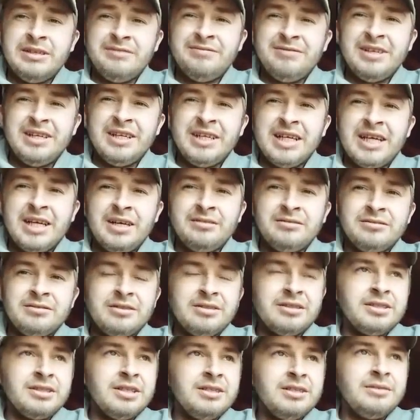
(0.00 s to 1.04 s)
17
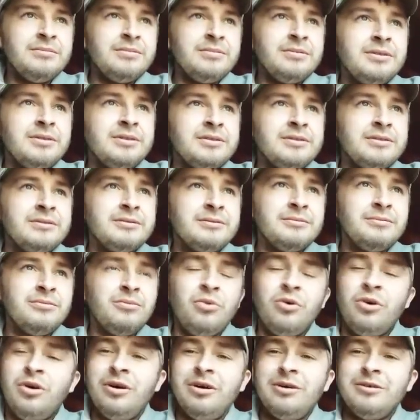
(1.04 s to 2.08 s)
hours is up.
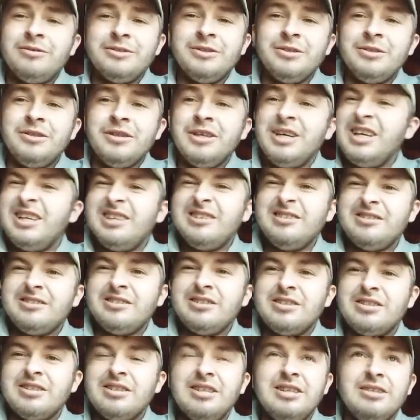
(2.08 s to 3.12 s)
While I do that,
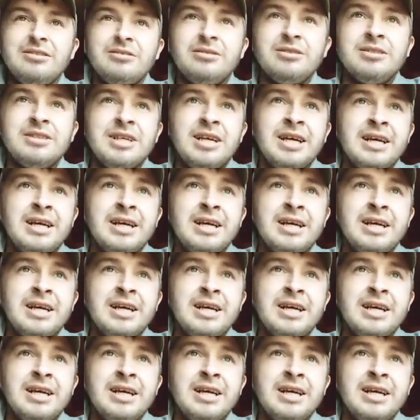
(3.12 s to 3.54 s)
it's just a little